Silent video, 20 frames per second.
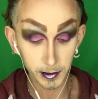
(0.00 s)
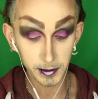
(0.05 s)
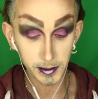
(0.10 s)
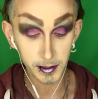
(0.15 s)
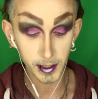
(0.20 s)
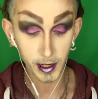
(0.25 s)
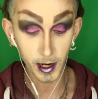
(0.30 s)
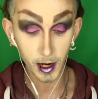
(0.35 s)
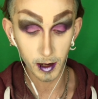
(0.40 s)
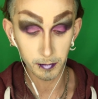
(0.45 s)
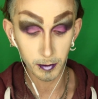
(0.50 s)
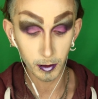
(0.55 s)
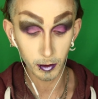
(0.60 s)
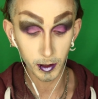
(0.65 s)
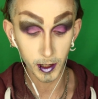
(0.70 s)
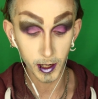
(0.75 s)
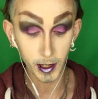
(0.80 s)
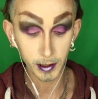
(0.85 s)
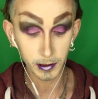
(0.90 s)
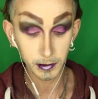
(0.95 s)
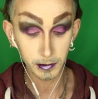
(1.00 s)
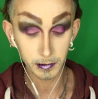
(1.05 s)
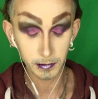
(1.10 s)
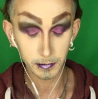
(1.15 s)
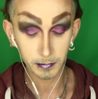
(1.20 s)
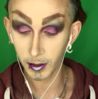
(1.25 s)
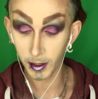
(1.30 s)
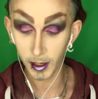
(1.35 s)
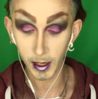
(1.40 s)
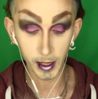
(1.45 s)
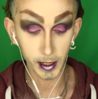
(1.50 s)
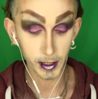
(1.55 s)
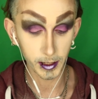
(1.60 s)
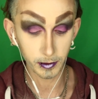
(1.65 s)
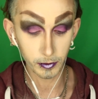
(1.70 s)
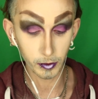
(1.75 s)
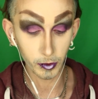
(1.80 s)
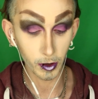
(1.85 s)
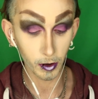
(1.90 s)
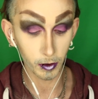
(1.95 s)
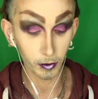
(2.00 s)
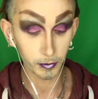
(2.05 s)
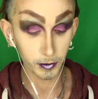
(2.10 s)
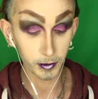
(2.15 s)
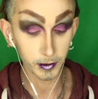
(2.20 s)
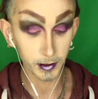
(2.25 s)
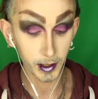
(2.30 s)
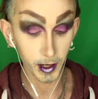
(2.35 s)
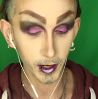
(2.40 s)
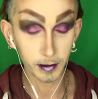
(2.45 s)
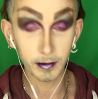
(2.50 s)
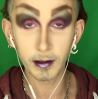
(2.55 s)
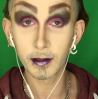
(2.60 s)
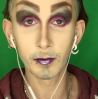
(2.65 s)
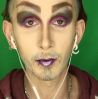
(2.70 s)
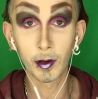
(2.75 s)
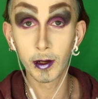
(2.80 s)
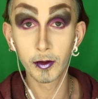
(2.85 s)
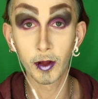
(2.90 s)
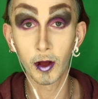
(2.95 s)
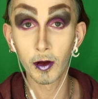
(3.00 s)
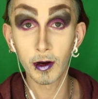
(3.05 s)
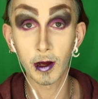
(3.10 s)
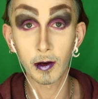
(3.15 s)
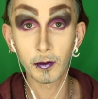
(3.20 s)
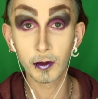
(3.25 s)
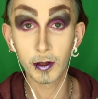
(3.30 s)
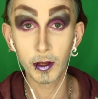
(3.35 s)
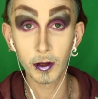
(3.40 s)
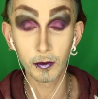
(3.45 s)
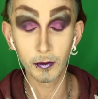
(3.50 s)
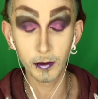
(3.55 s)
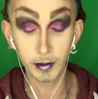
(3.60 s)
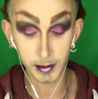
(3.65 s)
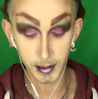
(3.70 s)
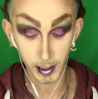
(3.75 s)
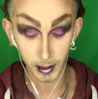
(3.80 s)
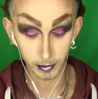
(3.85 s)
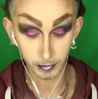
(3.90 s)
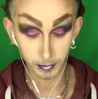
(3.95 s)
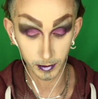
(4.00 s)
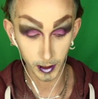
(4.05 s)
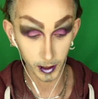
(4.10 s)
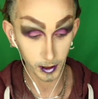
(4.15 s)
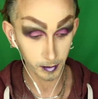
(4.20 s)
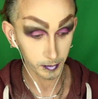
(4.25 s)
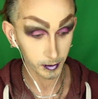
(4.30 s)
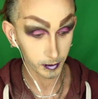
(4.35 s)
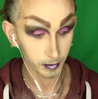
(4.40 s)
And stay up all night, praying to God that it will turn out good the second time.